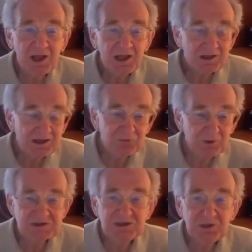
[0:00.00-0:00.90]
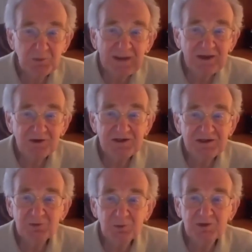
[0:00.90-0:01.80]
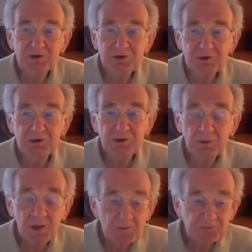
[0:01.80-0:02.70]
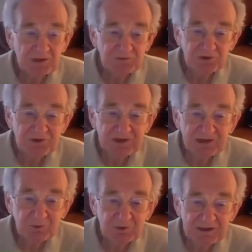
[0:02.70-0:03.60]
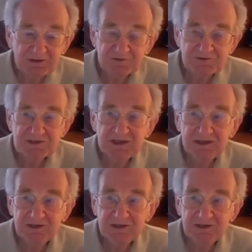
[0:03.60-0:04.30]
That's why I say you may only need 1 or 2 of them. If you're dealing with out-of-state